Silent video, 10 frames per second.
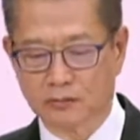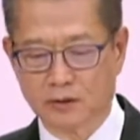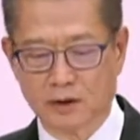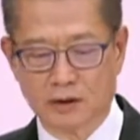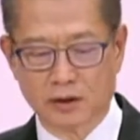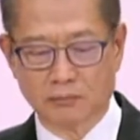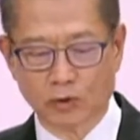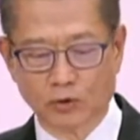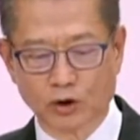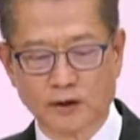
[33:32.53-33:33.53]
but can
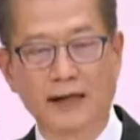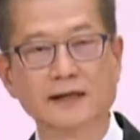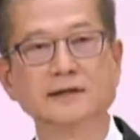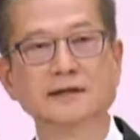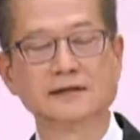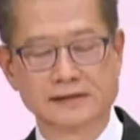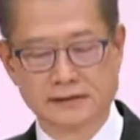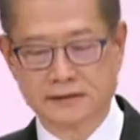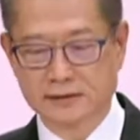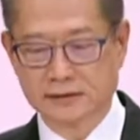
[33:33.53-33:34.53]
also enhance the
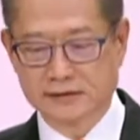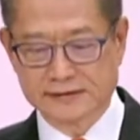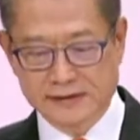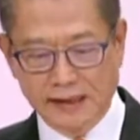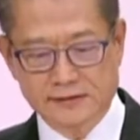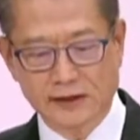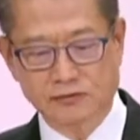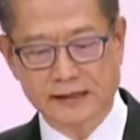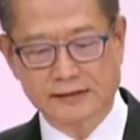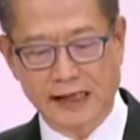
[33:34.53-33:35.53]
productivity of
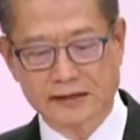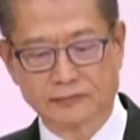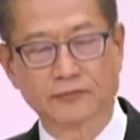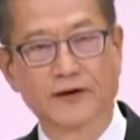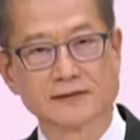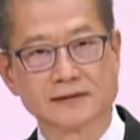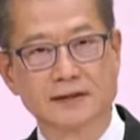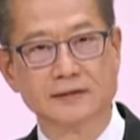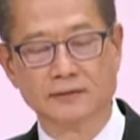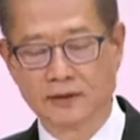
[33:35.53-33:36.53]
other industries. For Hong
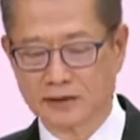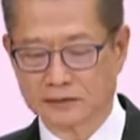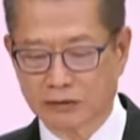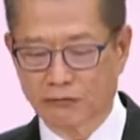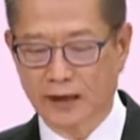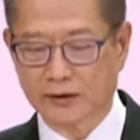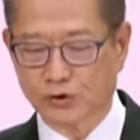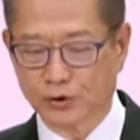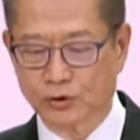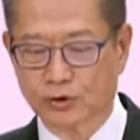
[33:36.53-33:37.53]
Kong,
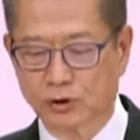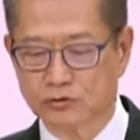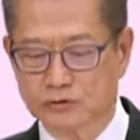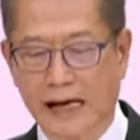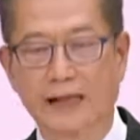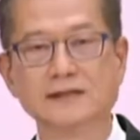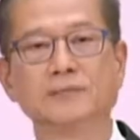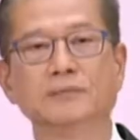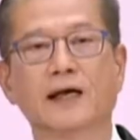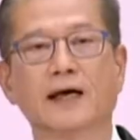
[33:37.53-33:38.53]
whether it is the
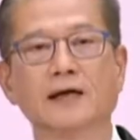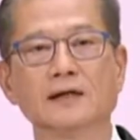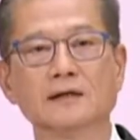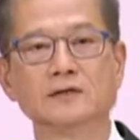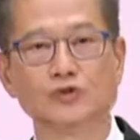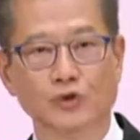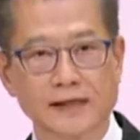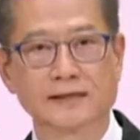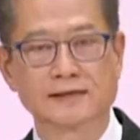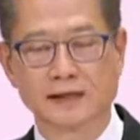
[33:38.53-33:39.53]
development of new
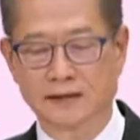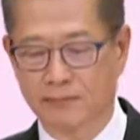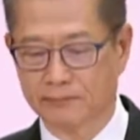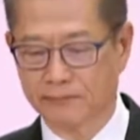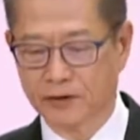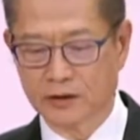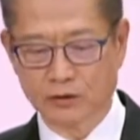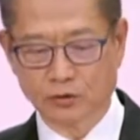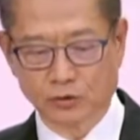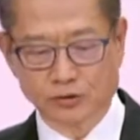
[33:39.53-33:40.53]
industries with
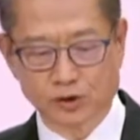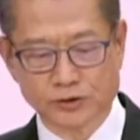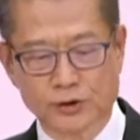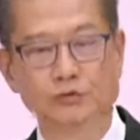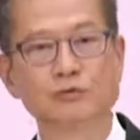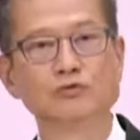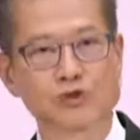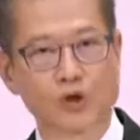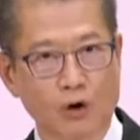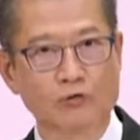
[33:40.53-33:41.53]
advantages or the
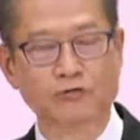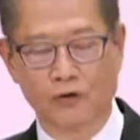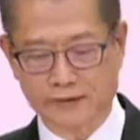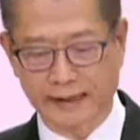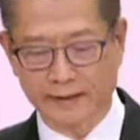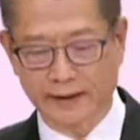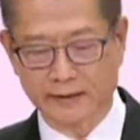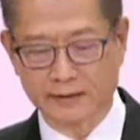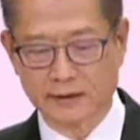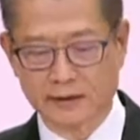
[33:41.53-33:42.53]
transformation and
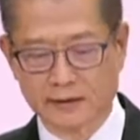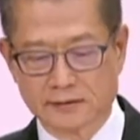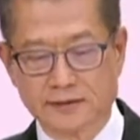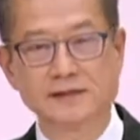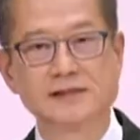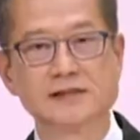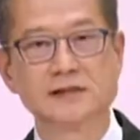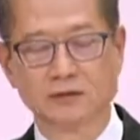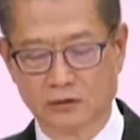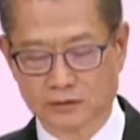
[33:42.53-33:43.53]
upgrading of traditional
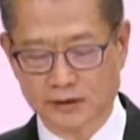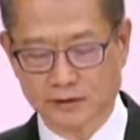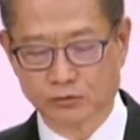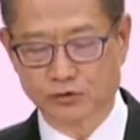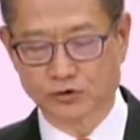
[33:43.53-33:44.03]
industries,